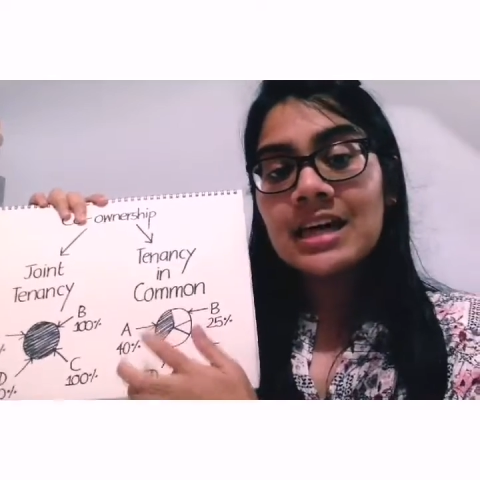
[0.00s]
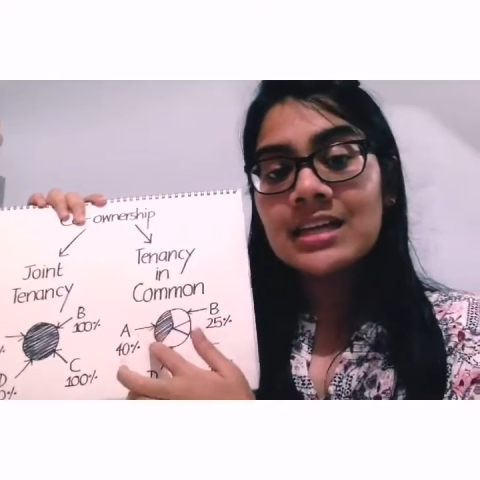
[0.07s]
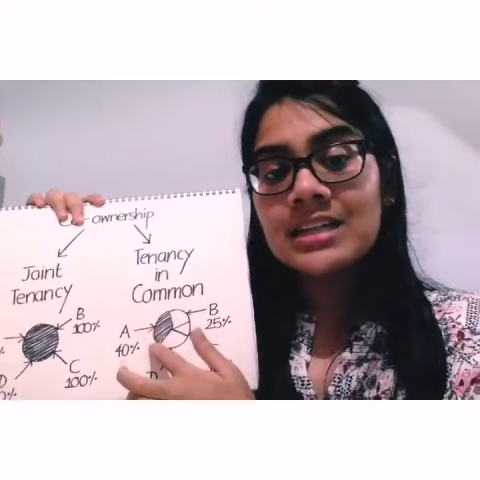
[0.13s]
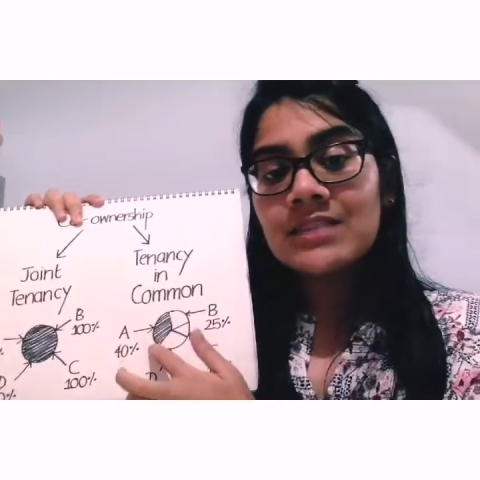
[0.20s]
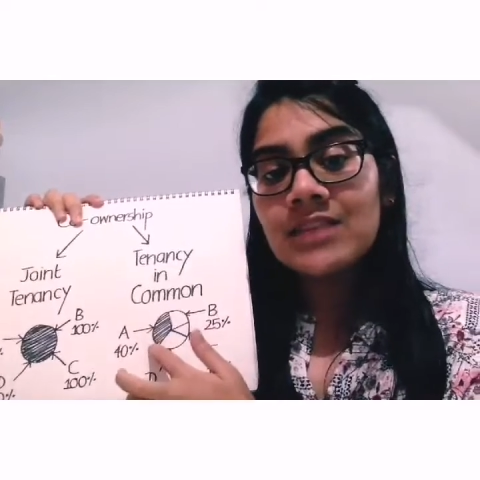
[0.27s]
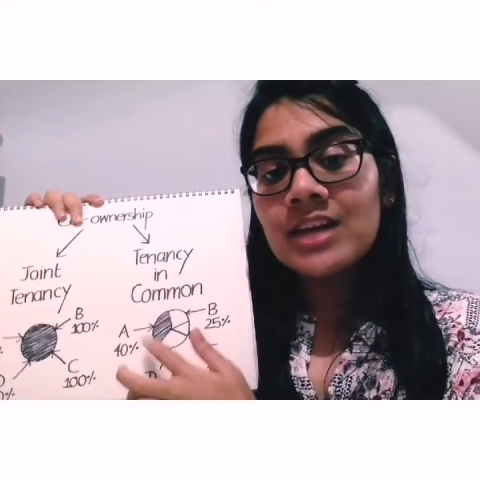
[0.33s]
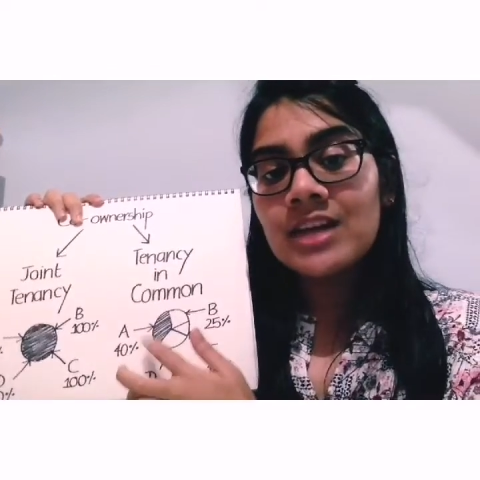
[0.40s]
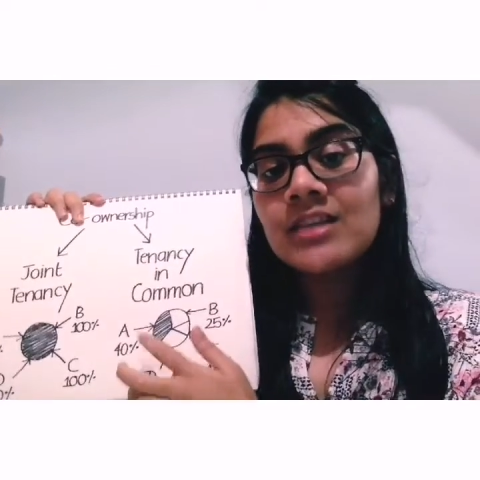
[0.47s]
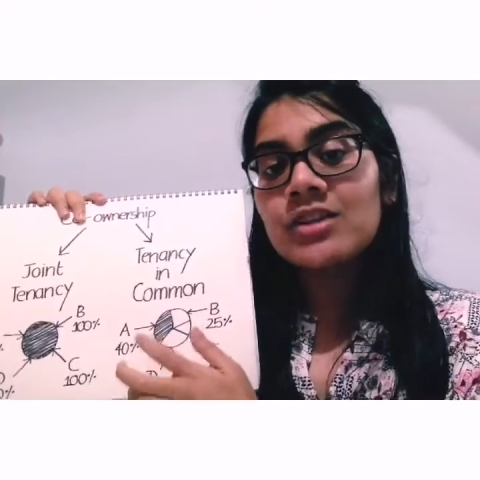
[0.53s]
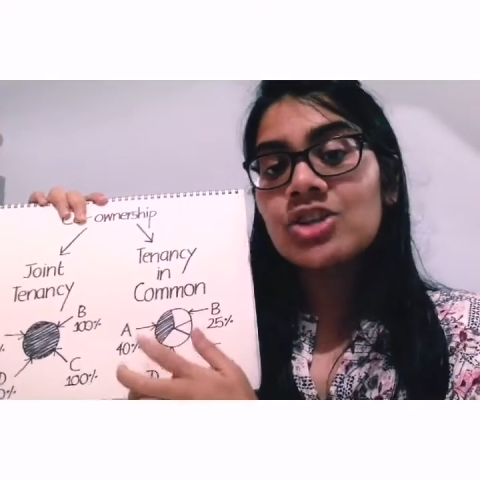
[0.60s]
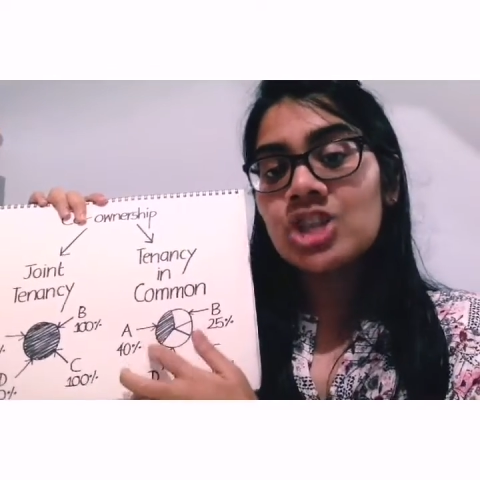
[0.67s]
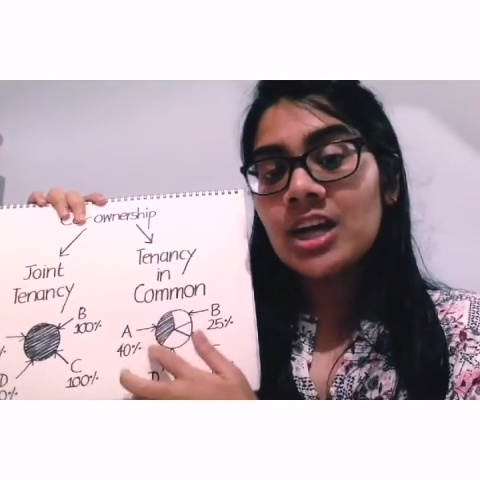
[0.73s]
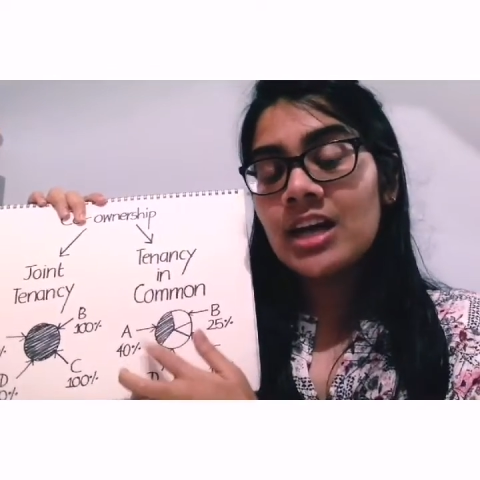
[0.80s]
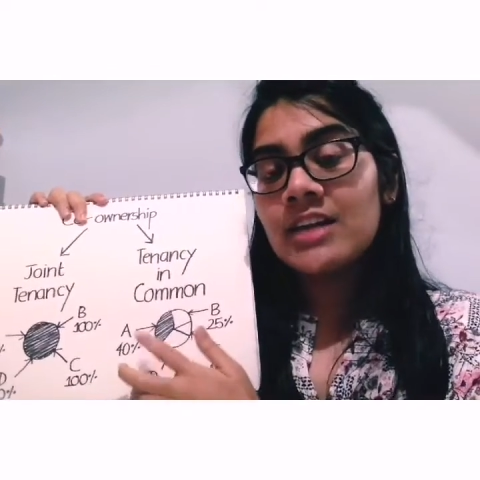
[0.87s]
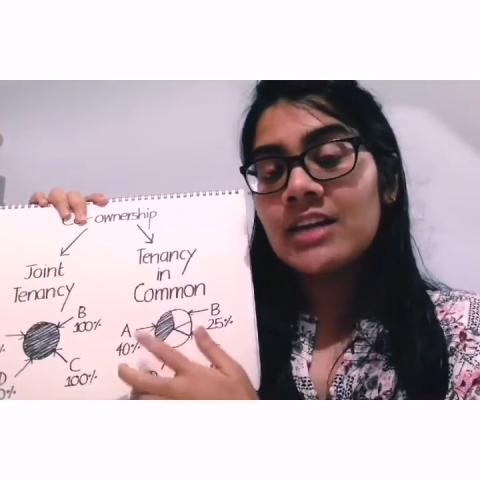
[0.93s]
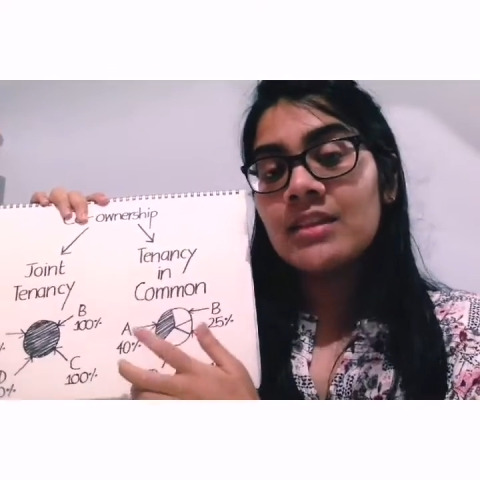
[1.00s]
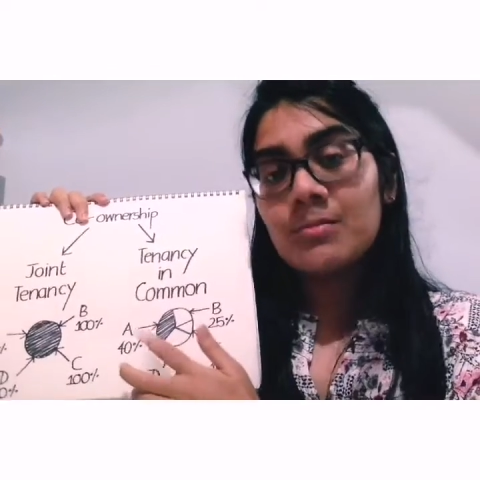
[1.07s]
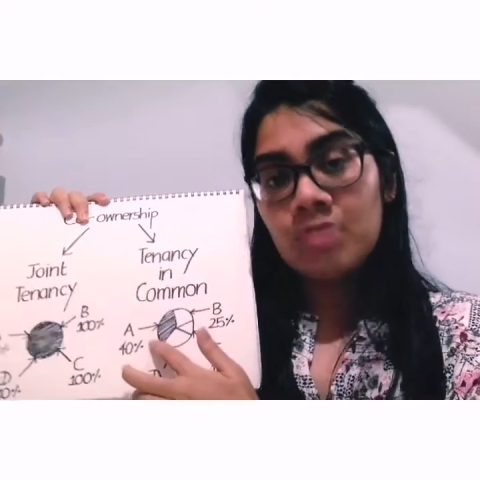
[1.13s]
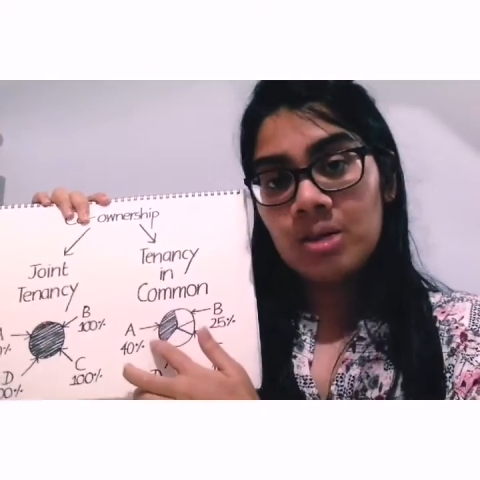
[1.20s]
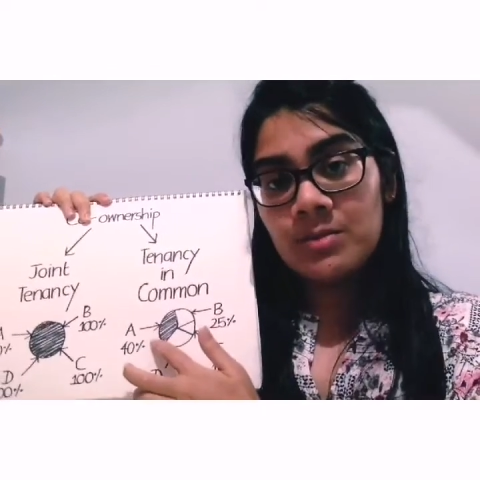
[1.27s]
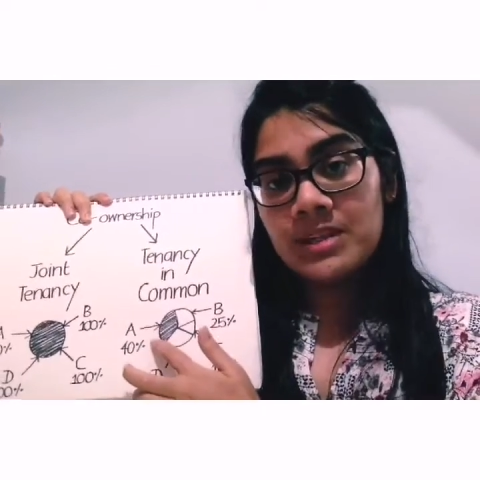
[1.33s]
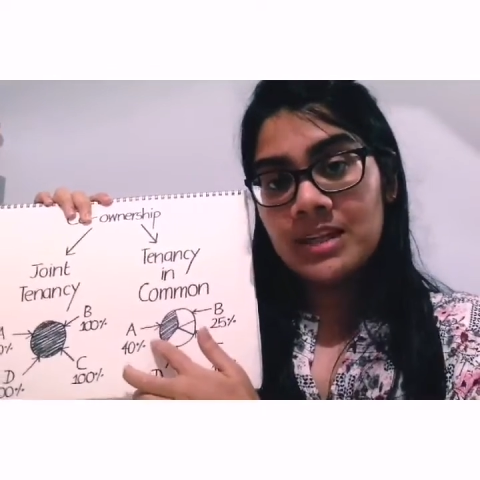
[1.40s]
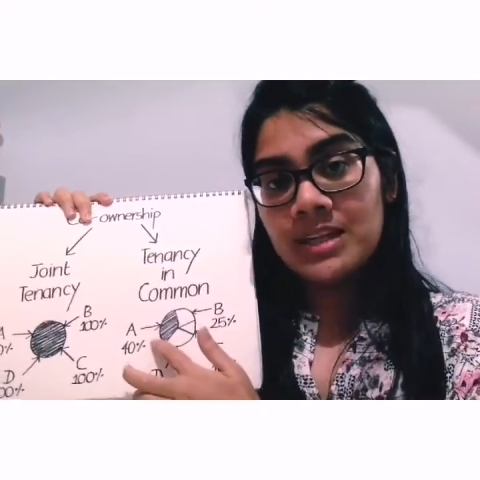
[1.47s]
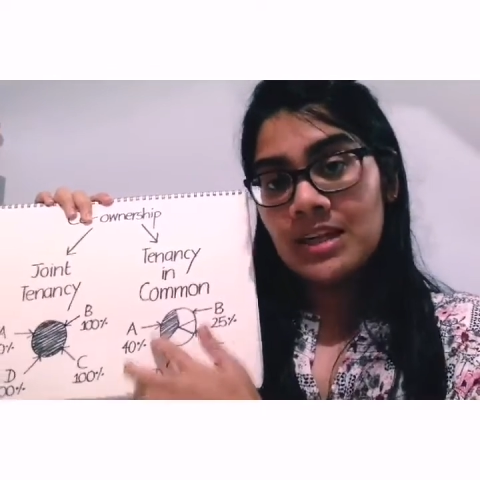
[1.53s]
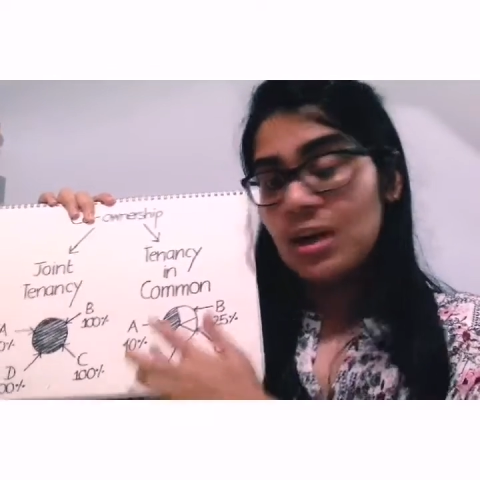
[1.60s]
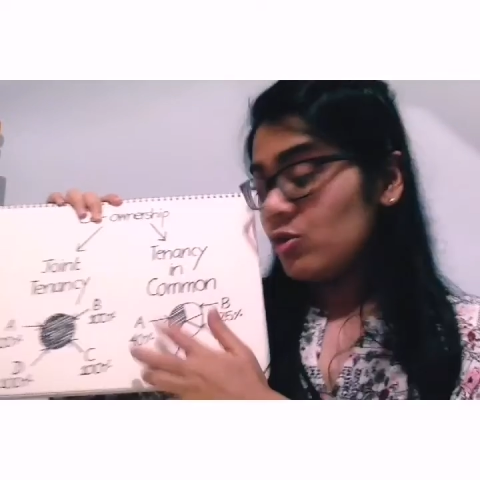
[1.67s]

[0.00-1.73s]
undivided share in the property,